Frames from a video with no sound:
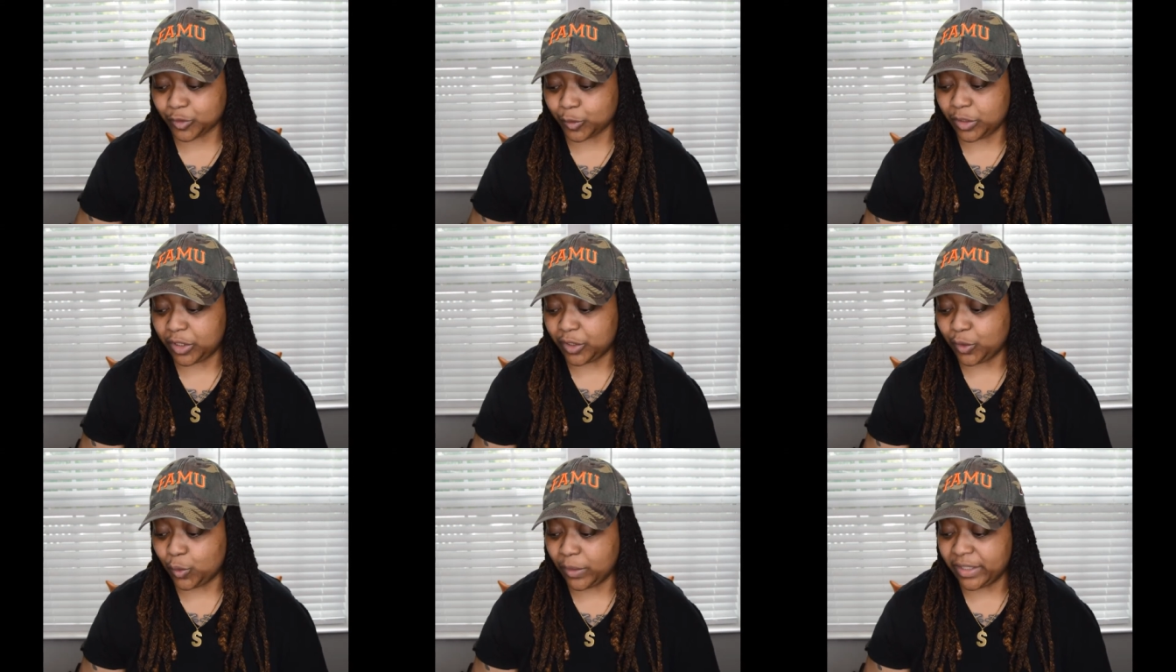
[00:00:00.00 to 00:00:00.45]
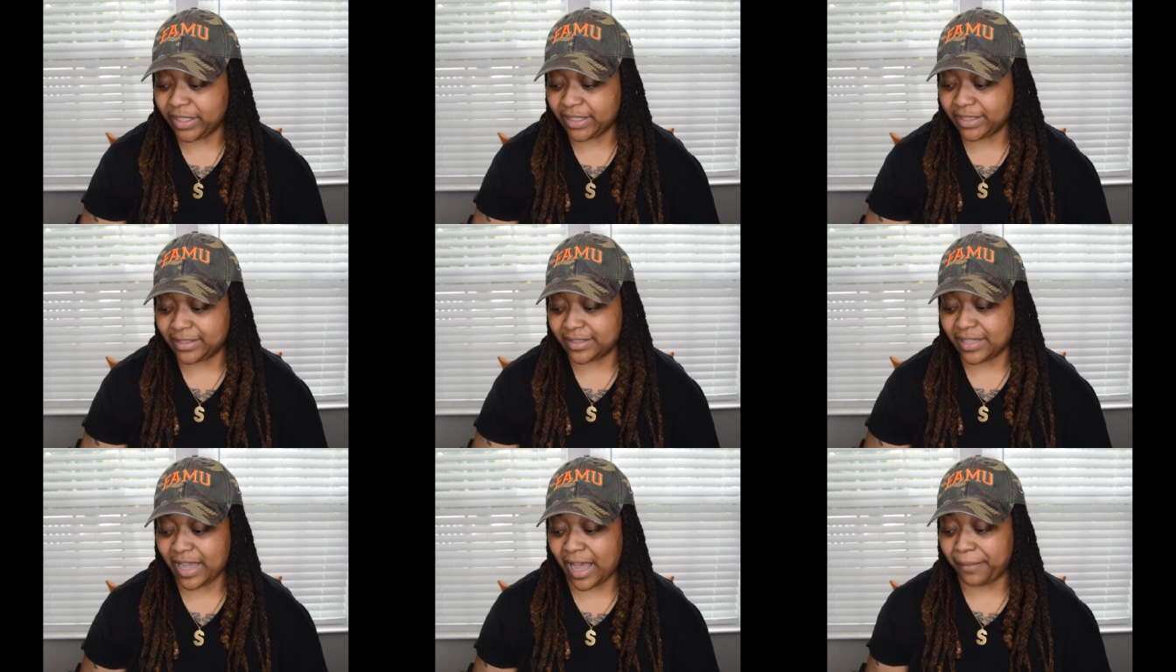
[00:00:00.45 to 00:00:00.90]
Really
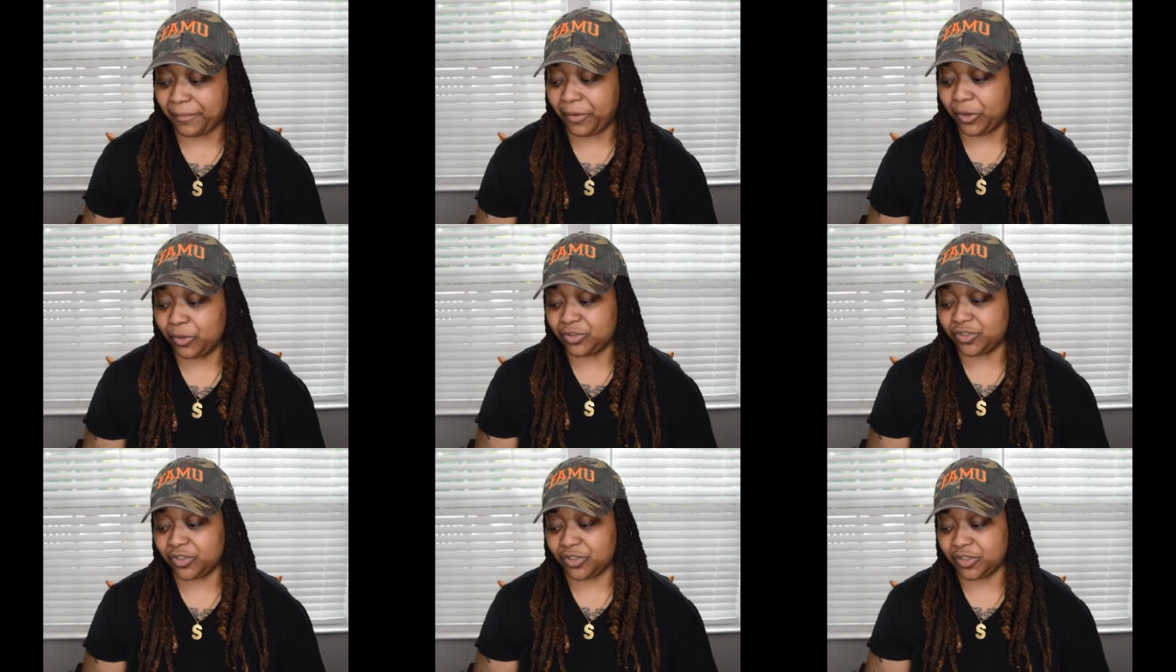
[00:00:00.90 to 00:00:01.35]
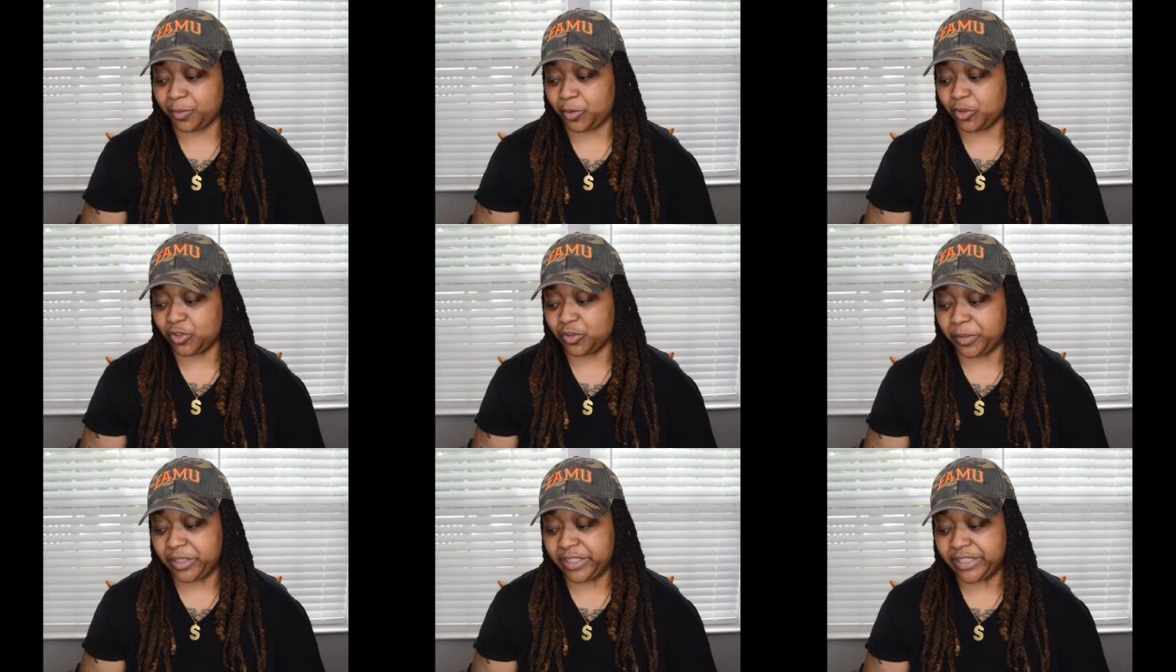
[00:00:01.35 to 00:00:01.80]
quick, the top notes are
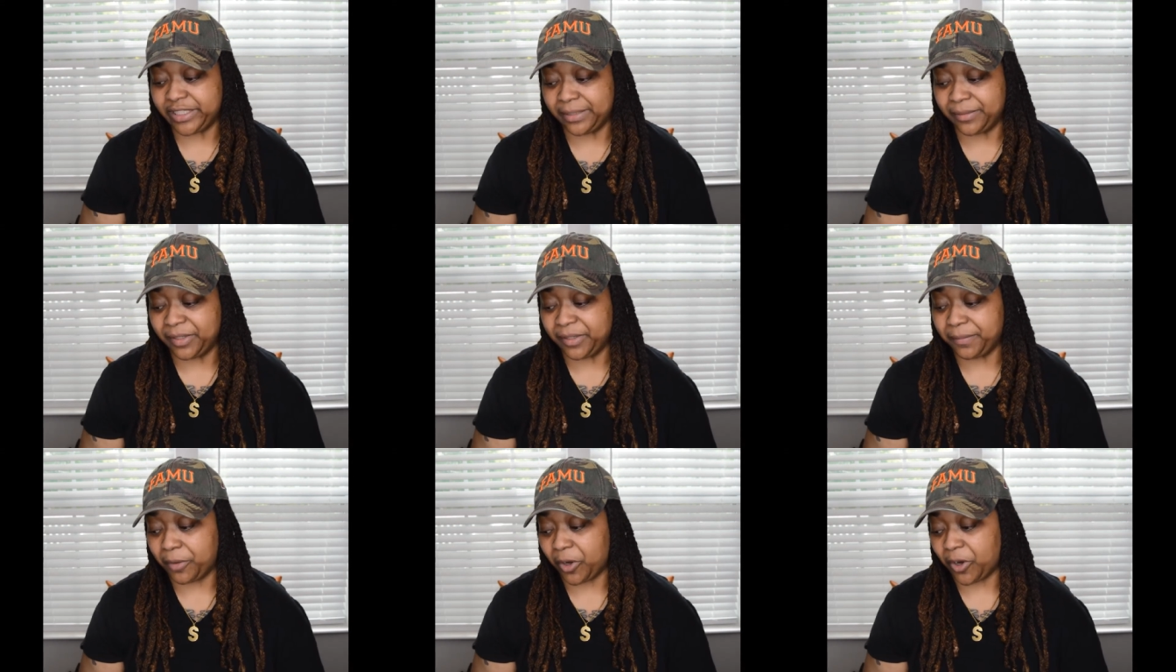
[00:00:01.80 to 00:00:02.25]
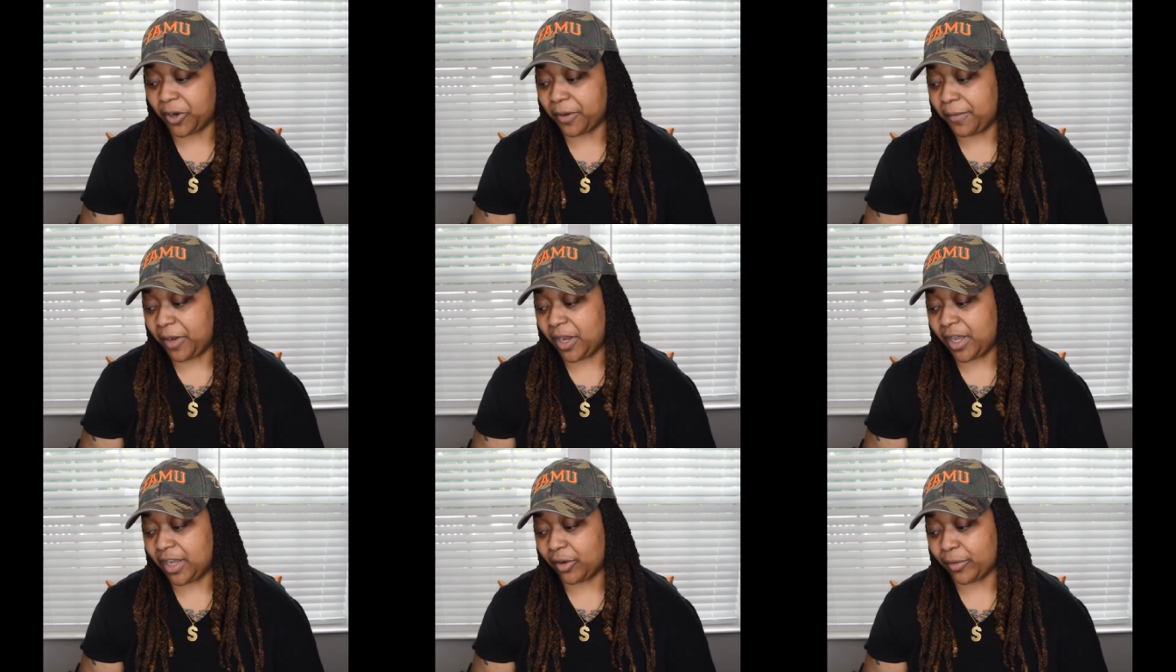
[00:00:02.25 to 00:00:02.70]
supposed to be lemon,
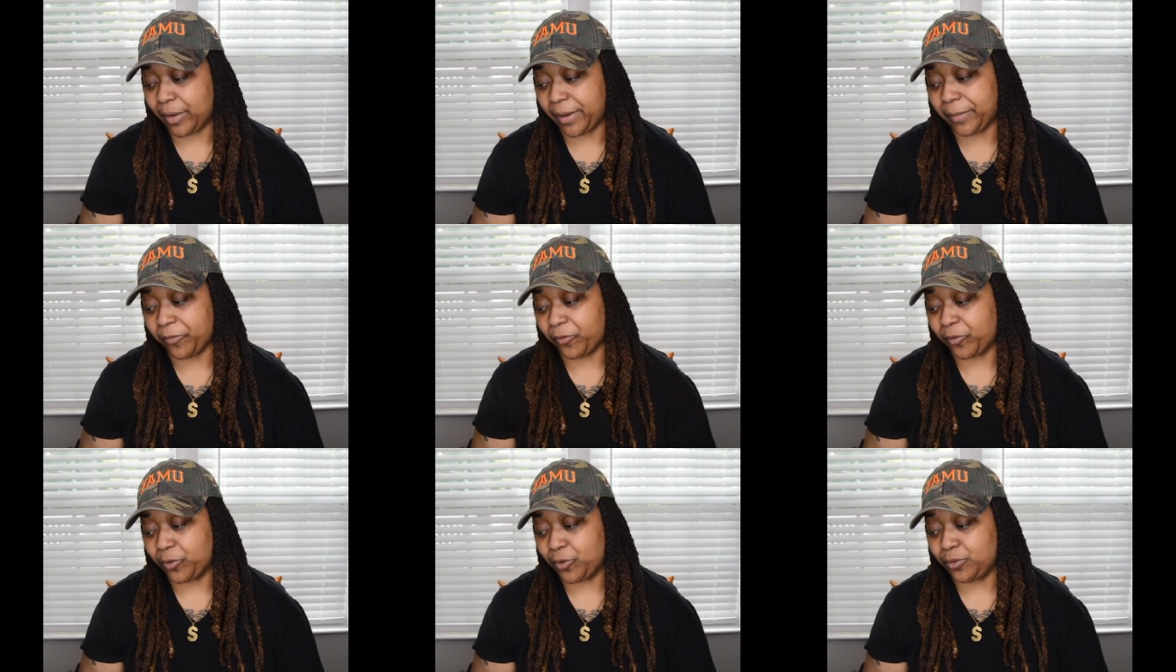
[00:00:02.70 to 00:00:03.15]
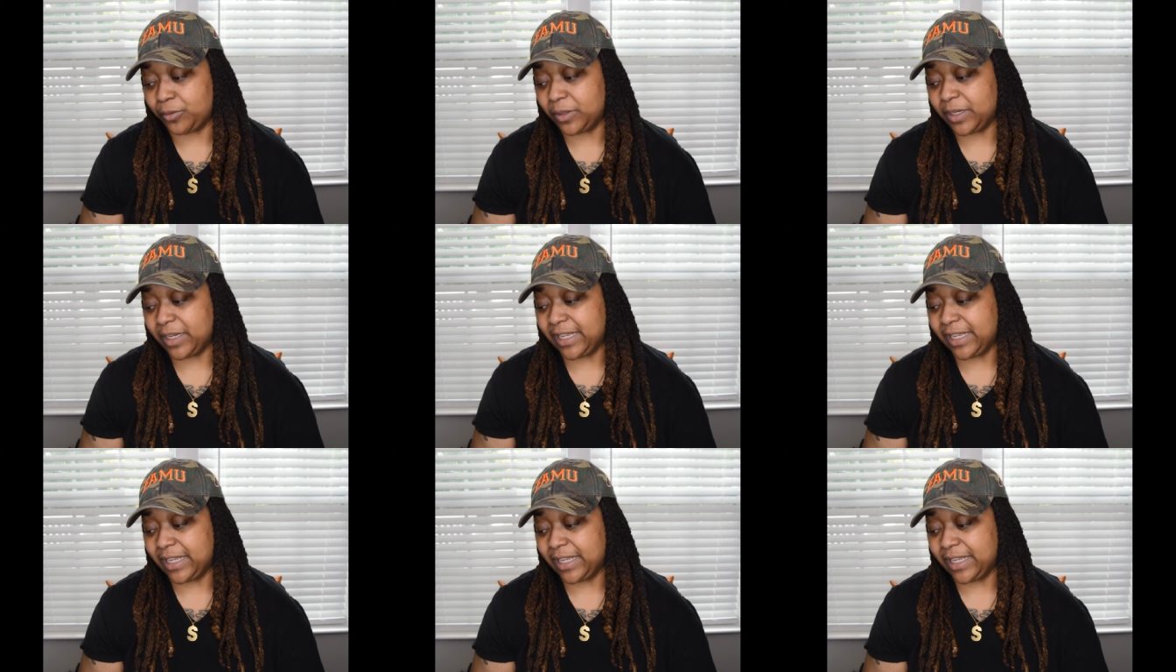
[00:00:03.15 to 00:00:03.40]
bergamot, grapefruit,